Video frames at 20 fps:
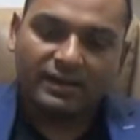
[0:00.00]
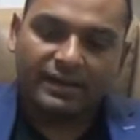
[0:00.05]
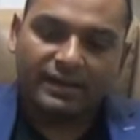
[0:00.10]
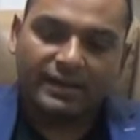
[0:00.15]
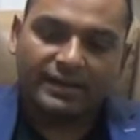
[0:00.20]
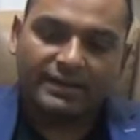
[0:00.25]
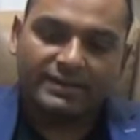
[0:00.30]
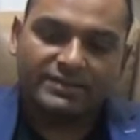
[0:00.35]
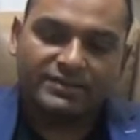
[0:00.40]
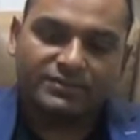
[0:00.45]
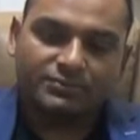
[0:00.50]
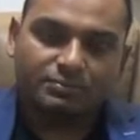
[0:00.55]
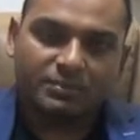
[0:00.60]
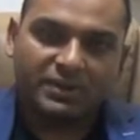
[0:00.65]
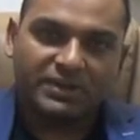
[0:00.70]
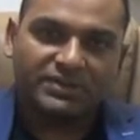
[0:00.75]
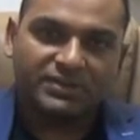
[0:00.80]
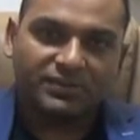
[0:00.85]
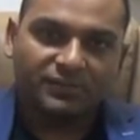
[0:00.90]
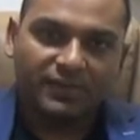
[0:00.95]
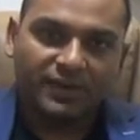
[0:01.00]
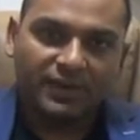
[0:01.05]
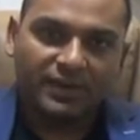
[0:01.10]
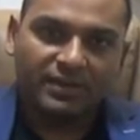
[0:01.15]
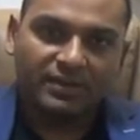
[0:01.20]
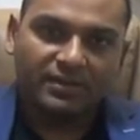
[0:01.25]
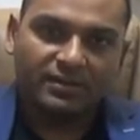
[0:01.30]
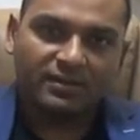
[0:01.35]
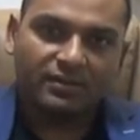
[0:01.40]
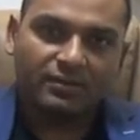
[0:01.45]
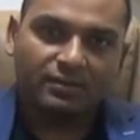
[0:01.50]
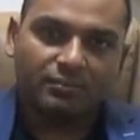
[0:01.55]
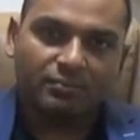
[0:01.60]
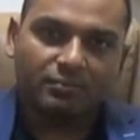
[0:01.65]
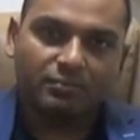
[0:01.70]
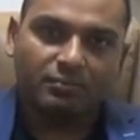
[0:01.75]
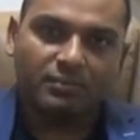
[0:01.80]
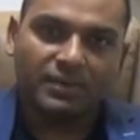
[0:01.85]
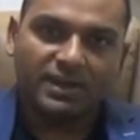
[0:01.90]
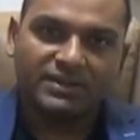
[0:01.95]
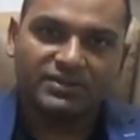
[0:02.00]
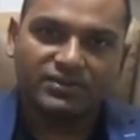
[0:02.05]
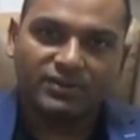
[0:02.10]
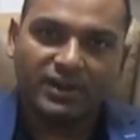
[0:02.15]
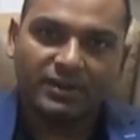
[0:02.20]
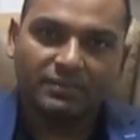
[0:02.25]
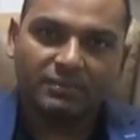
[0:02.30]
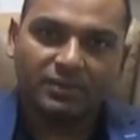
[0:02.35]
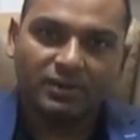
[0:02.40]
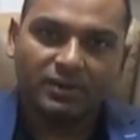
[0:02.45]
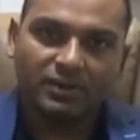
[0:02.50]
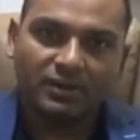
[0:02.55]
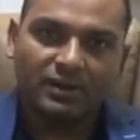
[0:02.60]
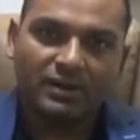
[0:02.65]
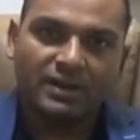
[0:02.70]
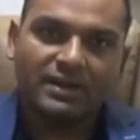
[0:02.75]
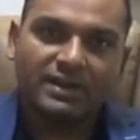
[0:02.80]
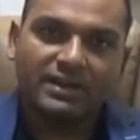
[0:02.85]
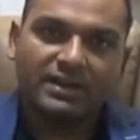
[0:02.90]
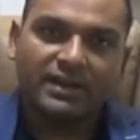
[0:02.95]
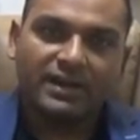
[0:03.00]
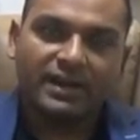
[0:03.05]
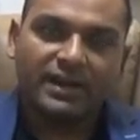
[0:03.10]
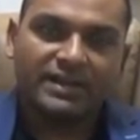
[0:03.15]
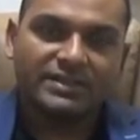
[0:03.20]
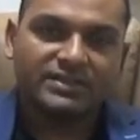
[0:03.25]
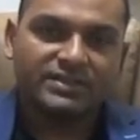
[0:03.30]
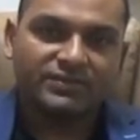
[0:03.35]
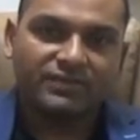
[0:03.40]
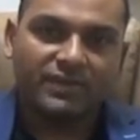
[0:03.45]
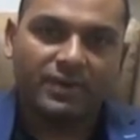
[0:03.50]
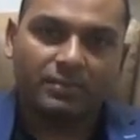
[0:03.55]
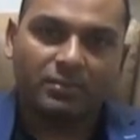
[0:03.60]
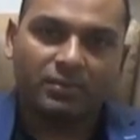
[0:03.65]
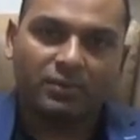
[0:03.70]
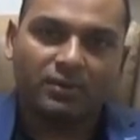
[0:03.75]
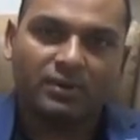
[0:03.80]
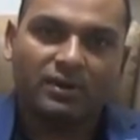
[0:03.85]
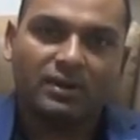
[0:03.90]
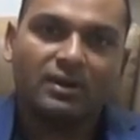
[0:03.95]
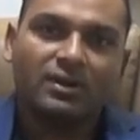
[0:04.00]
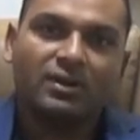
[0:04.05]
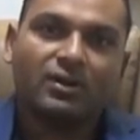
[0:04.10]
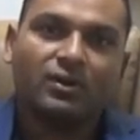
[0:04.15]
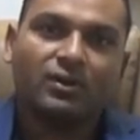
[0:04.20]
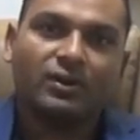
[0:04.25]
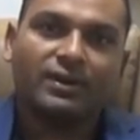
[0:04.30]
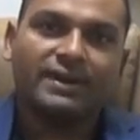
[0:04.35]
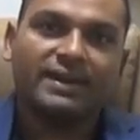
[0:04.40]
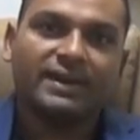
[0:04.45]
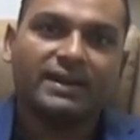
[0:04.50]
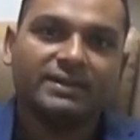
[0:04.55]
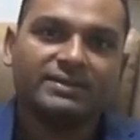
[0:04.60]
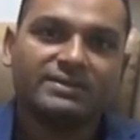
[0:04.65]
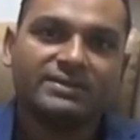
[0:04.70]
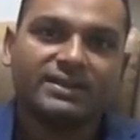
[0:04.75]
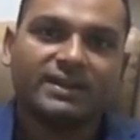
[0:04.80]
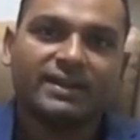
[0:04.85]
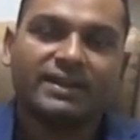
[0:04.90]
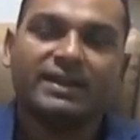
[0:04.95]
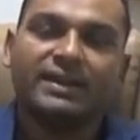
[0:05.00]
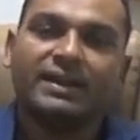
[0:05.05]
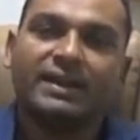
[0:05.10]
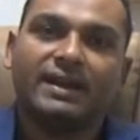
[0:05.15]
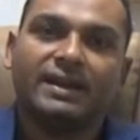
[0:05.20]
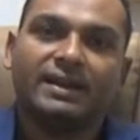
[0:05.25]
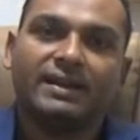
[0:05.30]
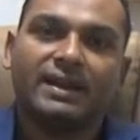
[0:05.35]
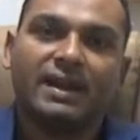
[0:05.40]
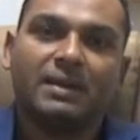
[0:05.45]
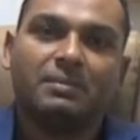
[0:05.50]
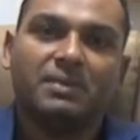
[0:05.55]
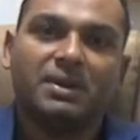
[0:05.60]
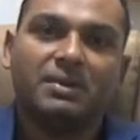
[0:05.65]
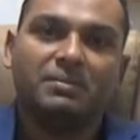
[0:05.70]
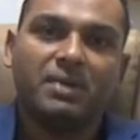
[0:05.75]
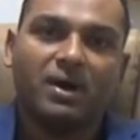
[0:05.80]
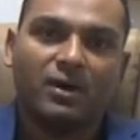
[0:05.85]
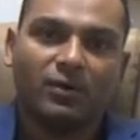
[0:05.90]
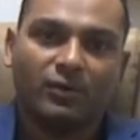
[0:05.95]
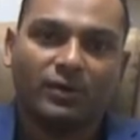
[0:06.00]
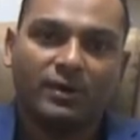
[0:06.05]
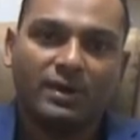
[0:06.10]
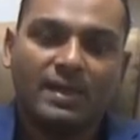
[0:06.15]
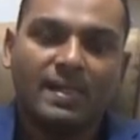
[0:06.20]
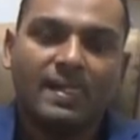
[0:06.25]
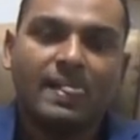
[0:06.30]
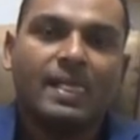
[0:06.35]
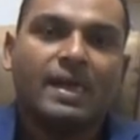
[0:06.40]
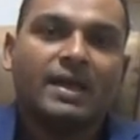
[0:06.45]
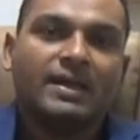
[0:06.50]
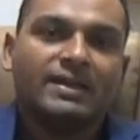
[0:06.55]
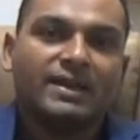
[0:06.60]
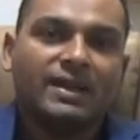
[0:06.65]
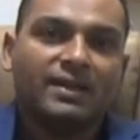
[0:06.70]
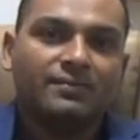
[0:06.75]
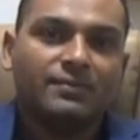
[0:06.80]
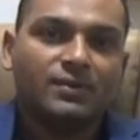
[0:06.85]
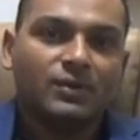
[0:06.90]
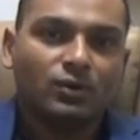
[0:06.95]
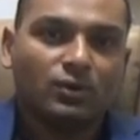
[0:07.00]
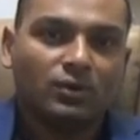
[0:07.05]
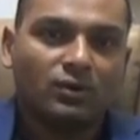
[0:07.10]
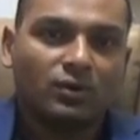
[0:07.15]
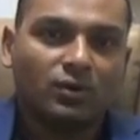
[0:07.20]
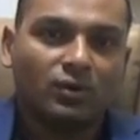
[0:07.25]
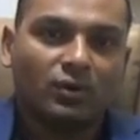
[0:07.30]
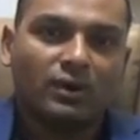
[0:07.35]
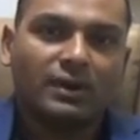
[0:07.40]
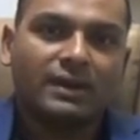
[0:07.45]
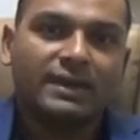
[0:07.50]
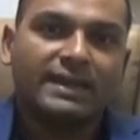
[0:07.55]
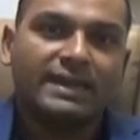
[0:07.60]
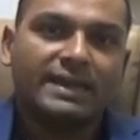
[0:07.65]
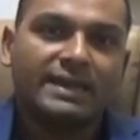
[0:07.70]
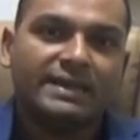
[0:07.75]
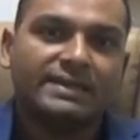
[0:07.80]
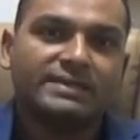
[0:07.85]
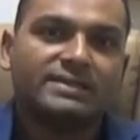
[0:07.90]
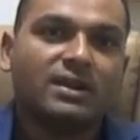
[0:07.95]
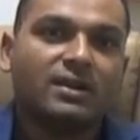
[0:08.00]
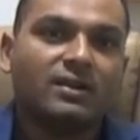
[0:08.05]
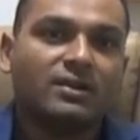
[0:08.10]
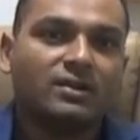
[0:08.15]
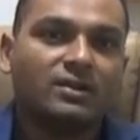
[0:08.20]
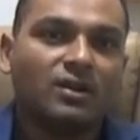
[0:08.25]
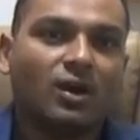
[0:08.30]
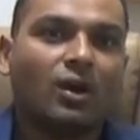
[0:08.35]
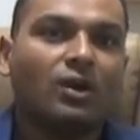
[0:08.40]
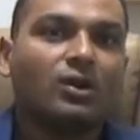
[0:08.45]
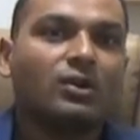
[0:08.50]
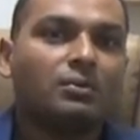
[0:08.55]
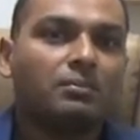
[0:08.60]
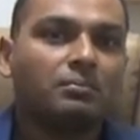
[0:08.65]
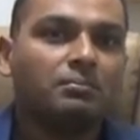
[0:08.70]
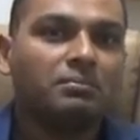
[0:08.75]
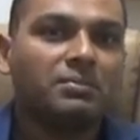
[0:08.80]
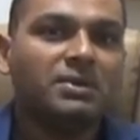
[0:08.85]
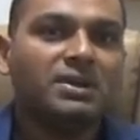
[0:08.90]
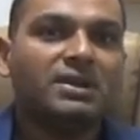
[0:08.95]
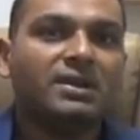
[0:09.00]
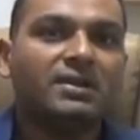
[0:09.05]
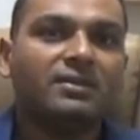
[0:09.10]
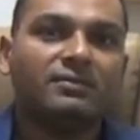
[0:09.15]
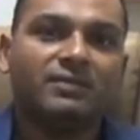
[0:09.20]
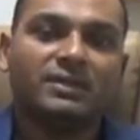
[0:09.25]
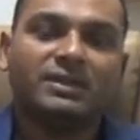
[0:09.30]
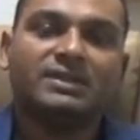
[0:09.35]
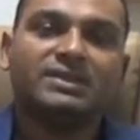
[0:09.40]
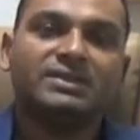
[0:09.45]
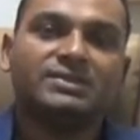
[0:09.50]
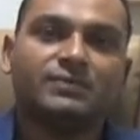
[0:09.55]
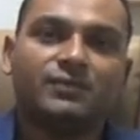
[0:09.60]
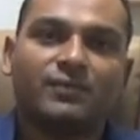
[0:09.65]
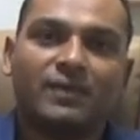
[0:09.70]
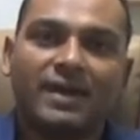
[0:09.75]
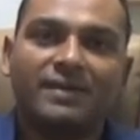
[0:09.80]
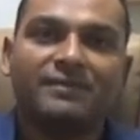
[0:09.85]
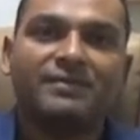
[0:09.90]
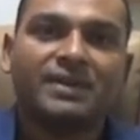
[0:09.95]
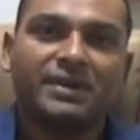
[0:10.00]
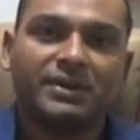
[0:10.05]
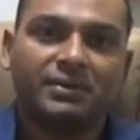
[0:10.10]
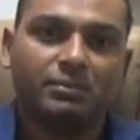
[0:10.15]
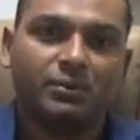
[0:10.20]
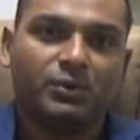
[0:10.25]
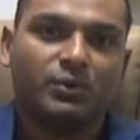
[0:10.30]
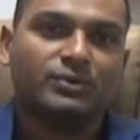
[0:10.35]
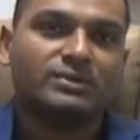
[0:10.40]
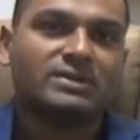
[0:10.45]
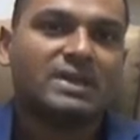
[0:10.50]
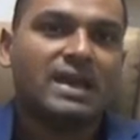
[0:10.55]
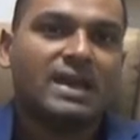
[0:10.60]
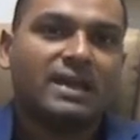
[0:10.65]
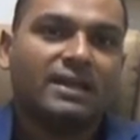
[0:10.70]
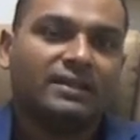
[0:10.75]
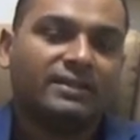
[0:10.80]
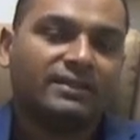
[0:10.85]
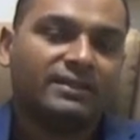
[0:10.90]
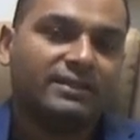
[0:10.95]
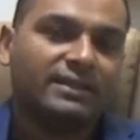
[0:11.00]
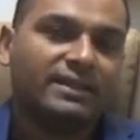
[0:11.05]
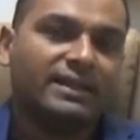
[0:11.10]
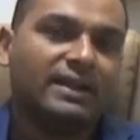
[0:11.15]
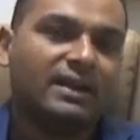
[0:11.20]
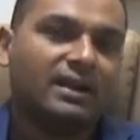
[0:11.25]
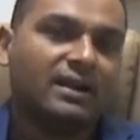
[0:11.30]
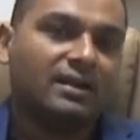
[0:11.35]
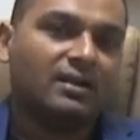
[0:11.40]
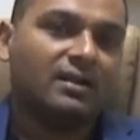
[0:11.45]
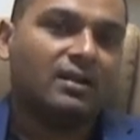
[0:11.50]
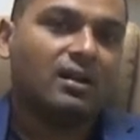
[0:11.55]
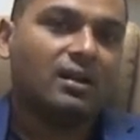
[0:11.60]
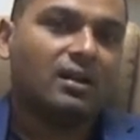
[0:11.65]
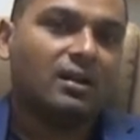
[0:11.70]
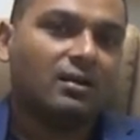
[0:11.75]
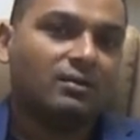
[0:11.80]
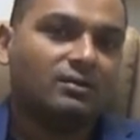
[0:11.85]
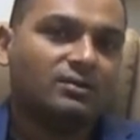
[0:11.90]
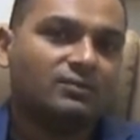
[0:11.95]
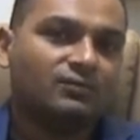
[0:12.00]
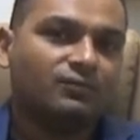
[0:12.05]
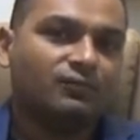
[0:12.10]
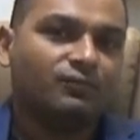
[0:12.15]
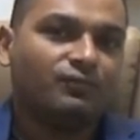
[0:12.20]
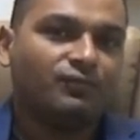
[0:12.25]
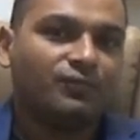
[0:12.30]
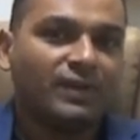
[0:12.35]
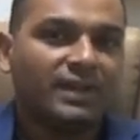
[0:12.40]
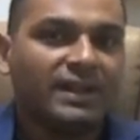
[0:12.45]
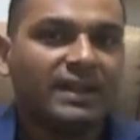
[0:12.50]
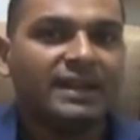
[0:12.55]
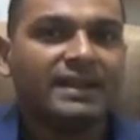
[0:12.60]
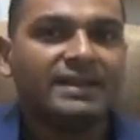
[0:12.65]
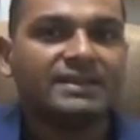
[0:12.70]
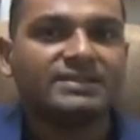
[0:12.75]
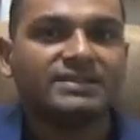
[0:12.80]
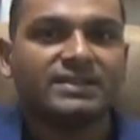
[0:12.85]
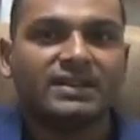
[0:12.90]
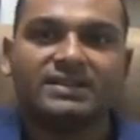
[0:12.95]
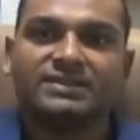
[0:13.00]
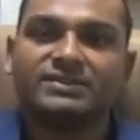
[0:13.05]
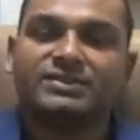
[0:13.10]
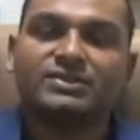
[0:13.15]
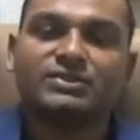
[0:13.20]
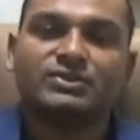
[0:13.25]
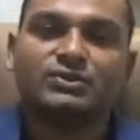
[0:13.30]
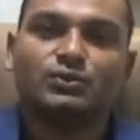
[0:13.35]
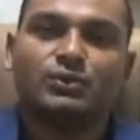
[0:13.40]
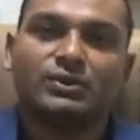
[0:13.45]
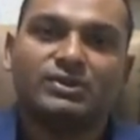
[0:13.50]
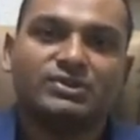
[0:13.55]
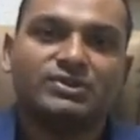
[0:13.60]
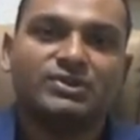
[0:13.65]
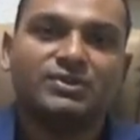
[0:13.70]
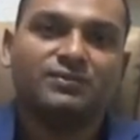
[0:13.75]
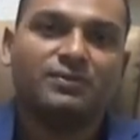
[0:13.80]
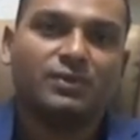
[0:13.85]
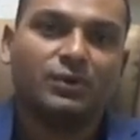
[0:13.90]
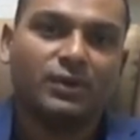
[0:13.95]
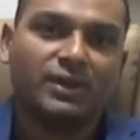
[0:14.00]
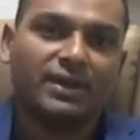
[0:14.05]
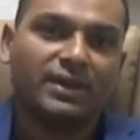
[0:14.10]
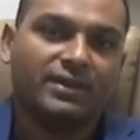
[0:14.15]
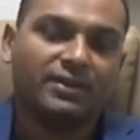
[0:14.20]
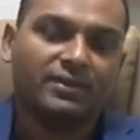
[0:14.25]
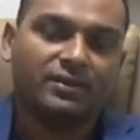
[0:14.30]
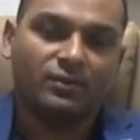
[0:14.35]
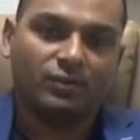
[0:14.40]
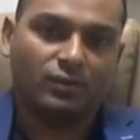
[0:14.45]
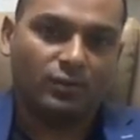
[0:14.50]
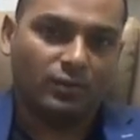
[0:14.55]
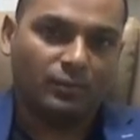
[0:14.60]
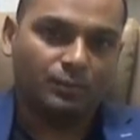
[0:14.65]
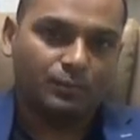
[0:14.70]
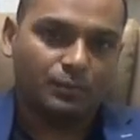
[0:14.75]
It is specific, measurable, achievable, realistic, and timely bound. If your goal is not meeting with these 5 attributes, there are very less chances to achieve your career goal.